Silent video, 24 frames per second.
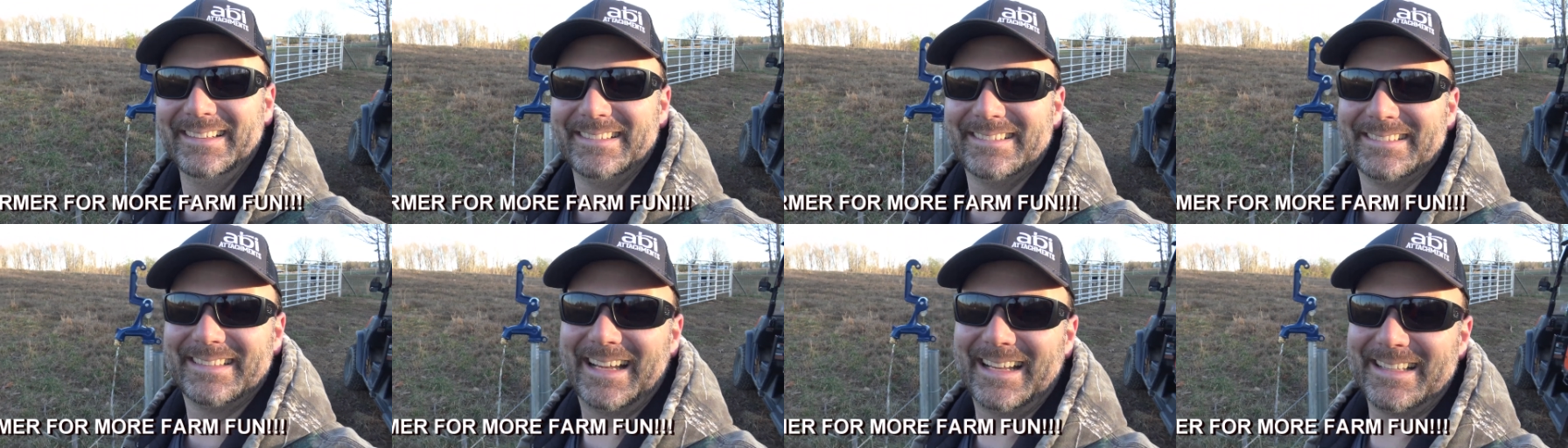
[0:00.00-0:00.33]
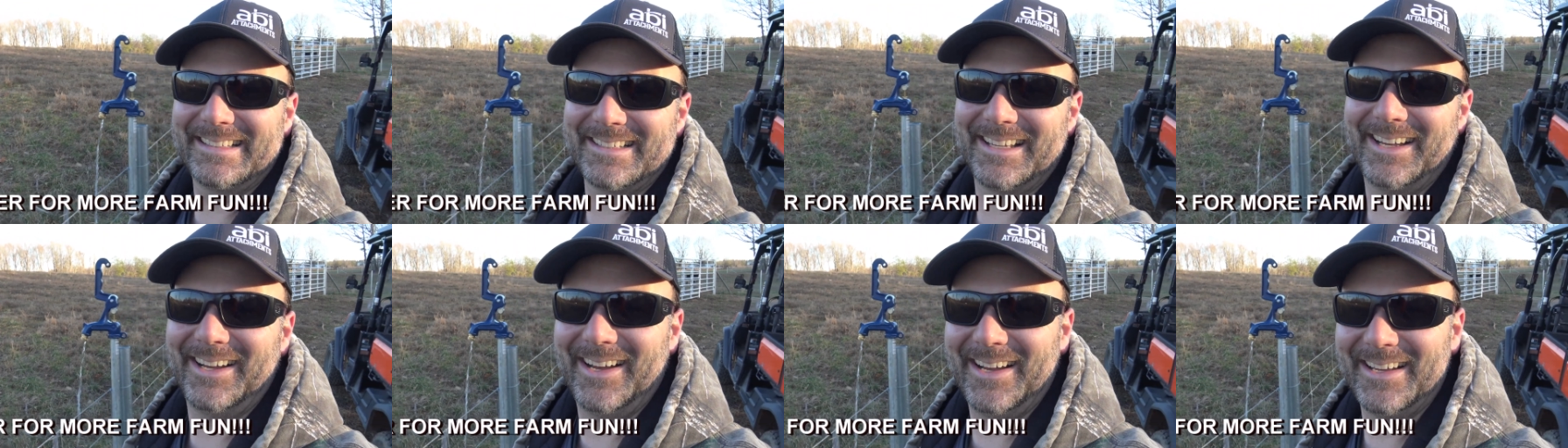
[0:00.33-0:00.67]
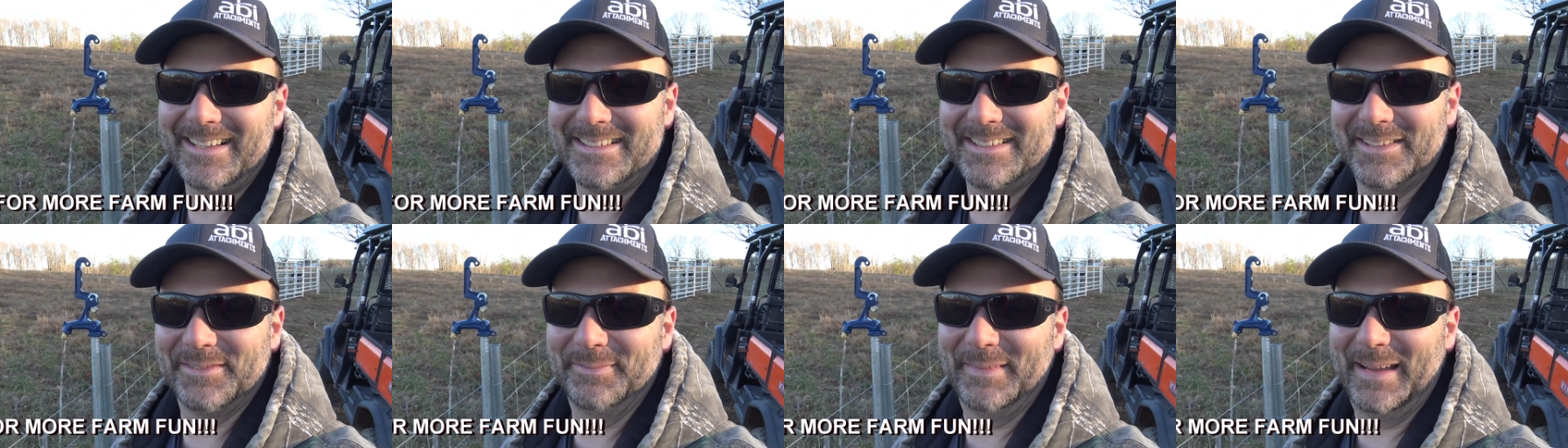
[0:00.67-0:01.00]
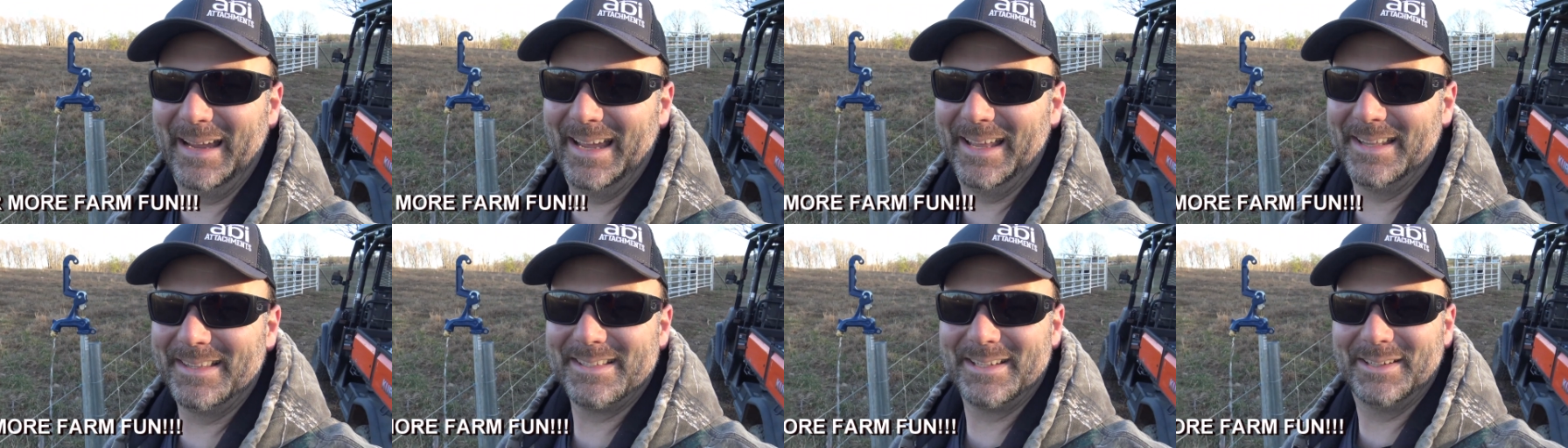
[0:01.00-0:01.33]
That's awesome,
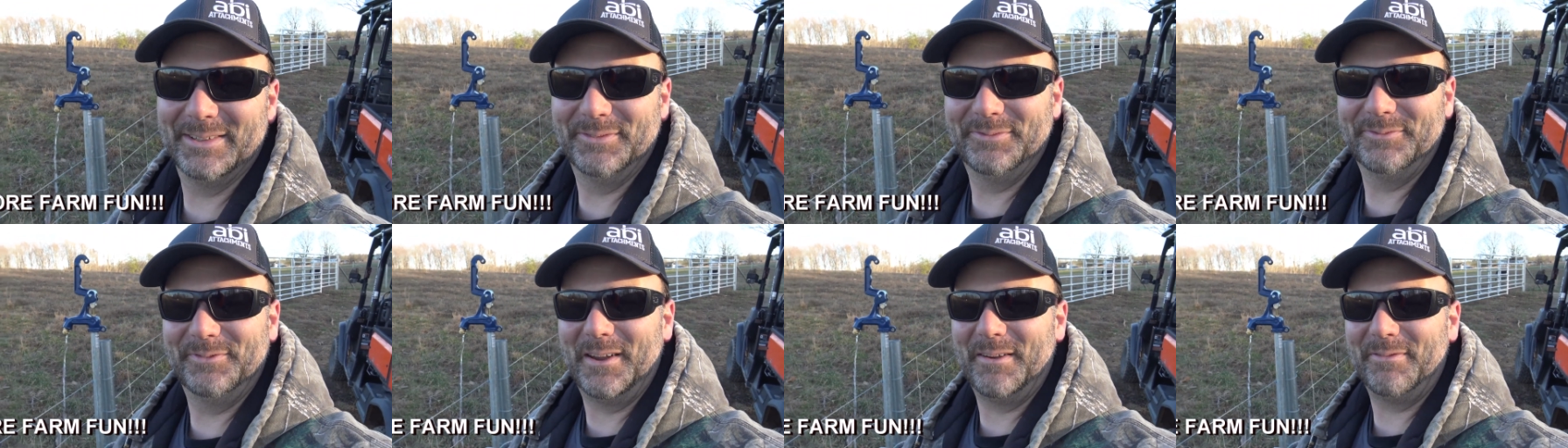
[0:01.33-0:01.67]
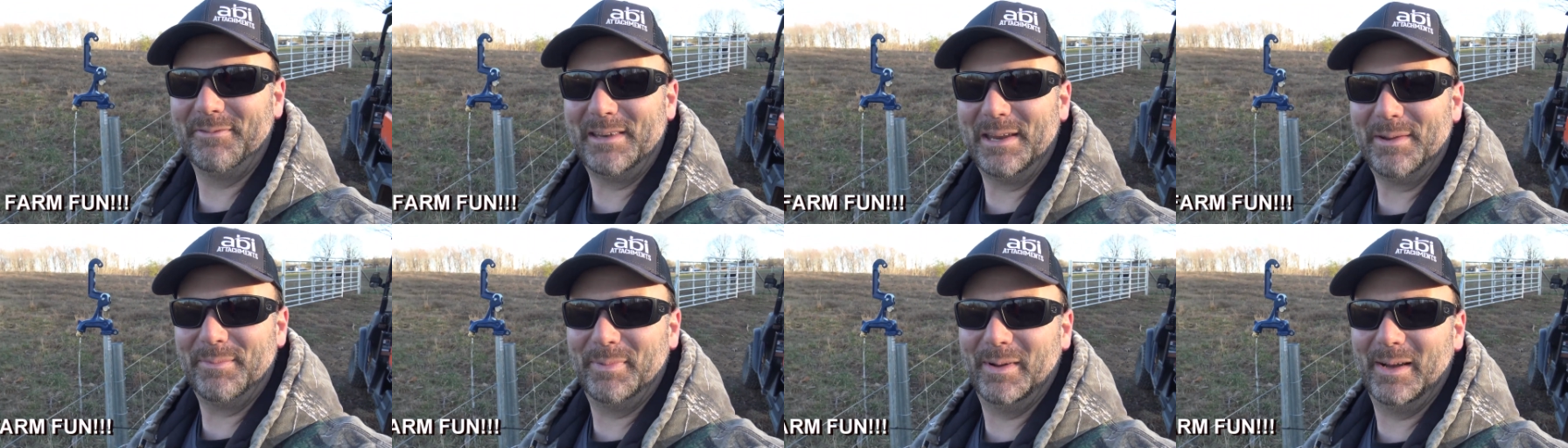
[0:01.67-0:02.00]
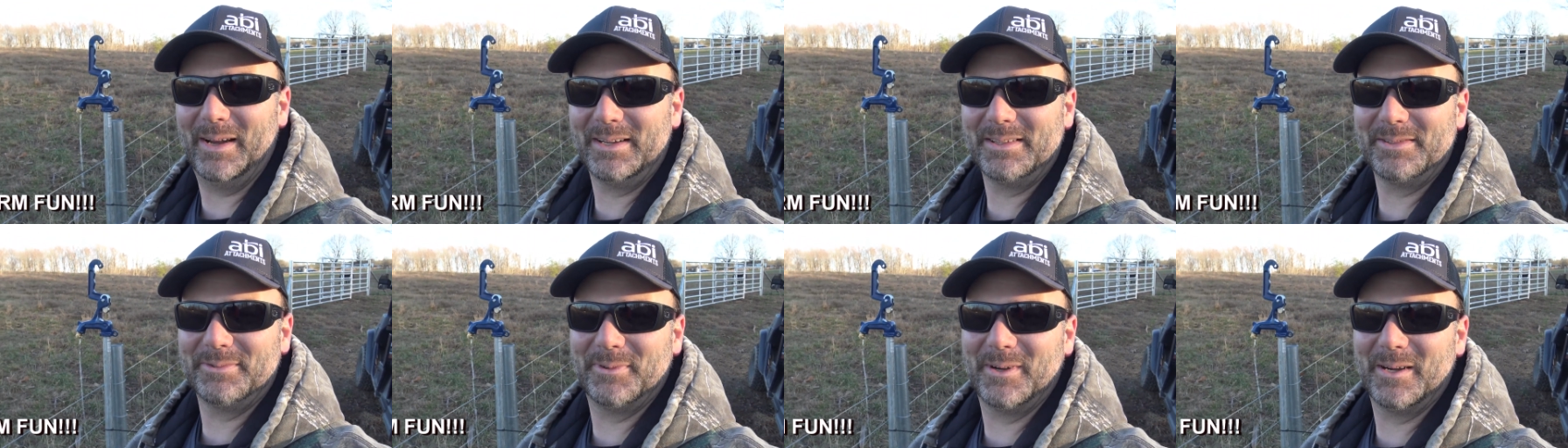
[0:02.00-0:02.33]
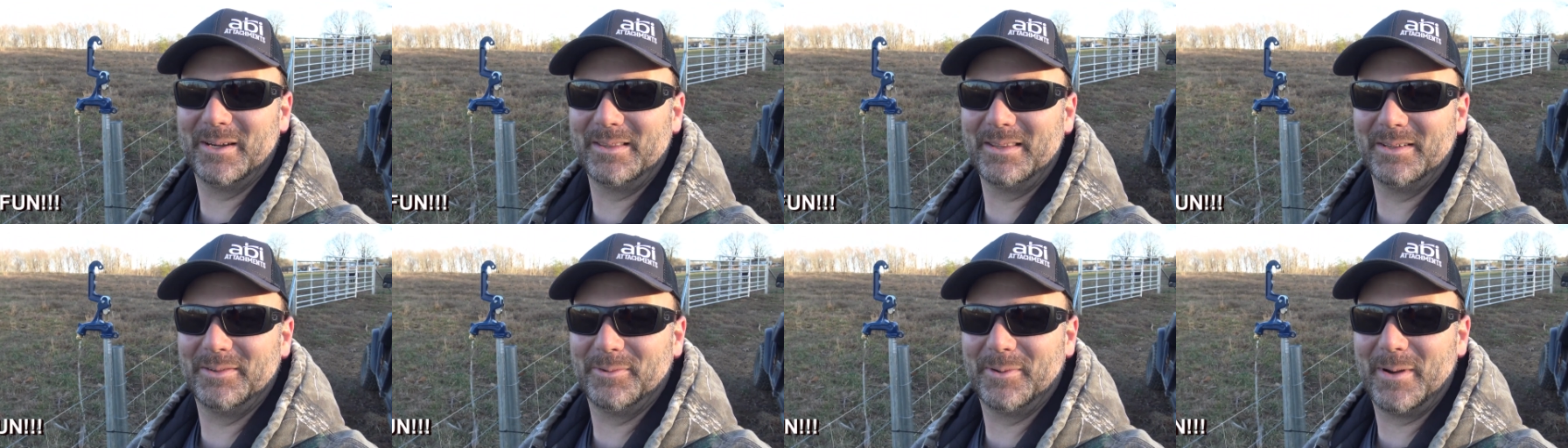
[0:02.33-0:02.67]
man. So fifty bucks
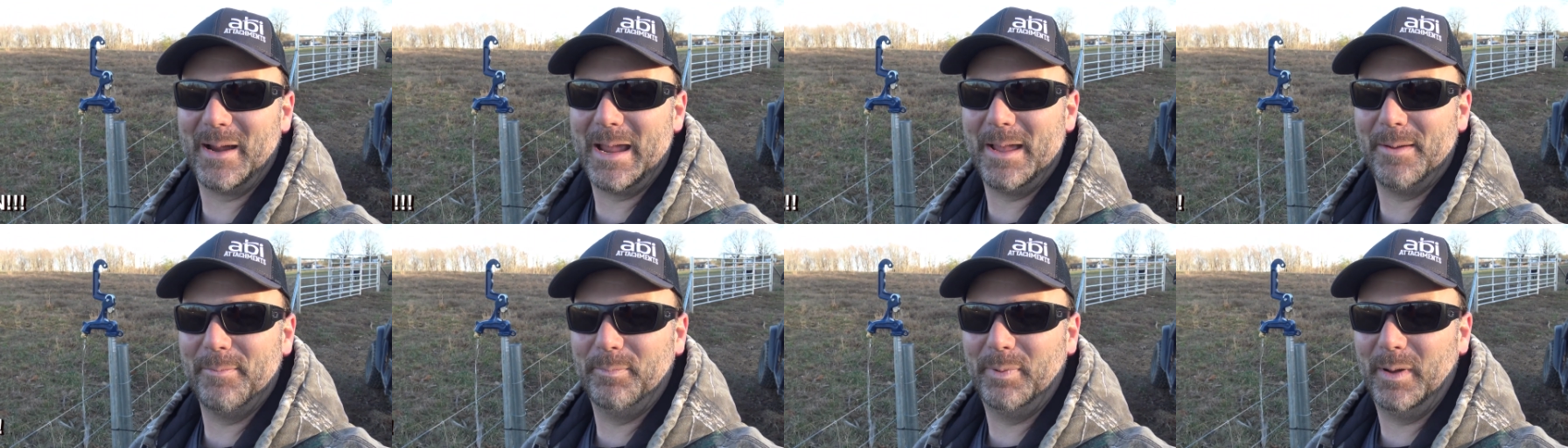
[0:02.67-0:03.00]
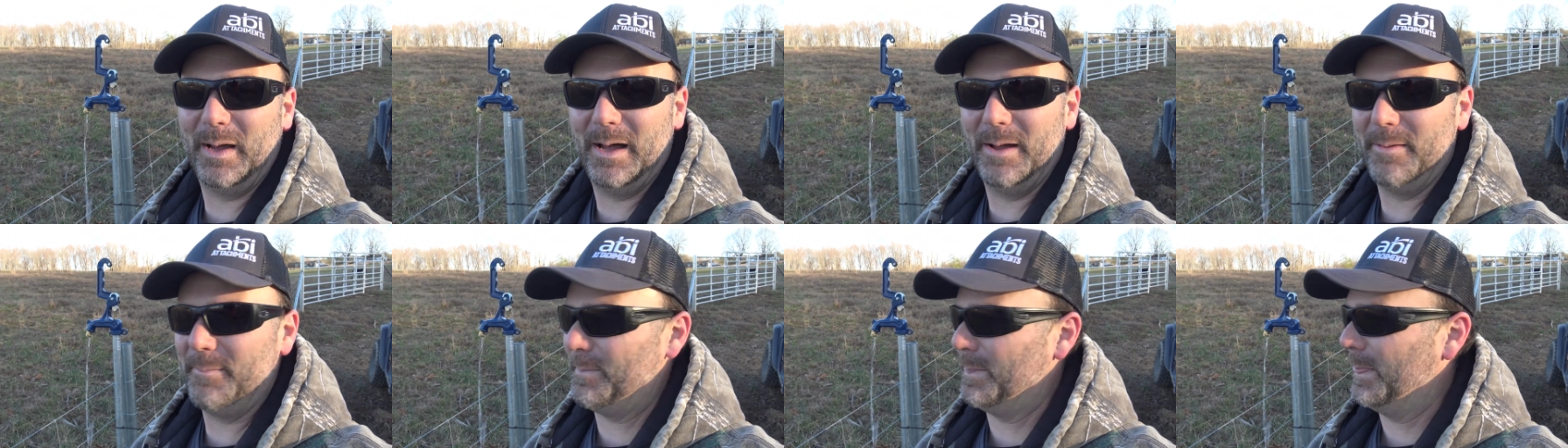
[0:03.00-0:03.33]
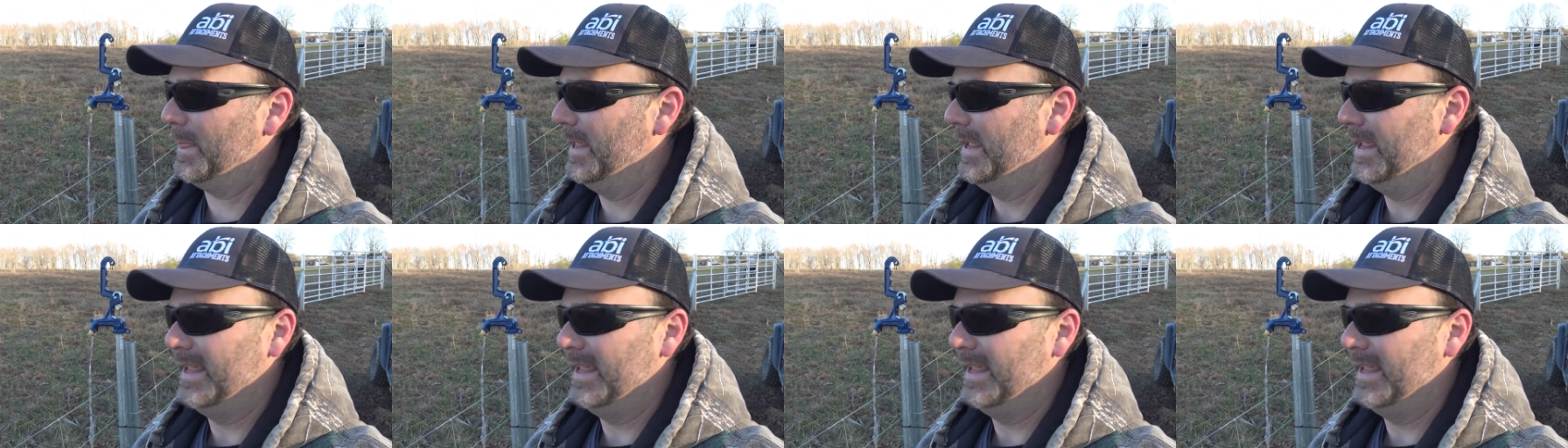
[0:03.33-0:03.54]
worth of ram pump